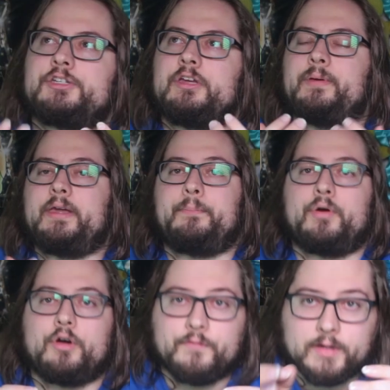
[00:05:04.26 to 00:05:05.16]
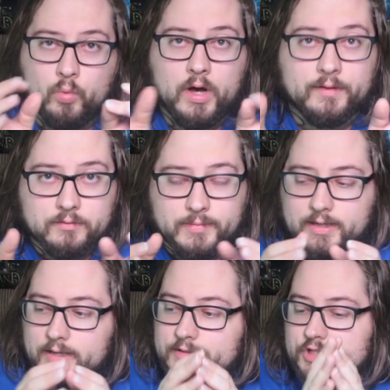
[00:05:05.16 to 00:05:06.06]
She'd be perfect waifu
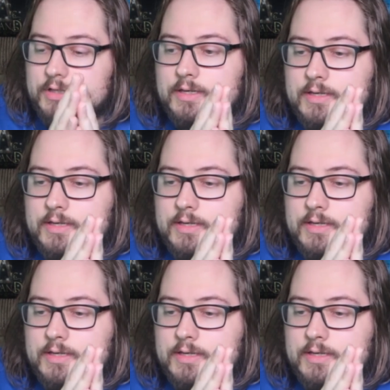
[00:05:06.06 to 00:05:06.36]
because she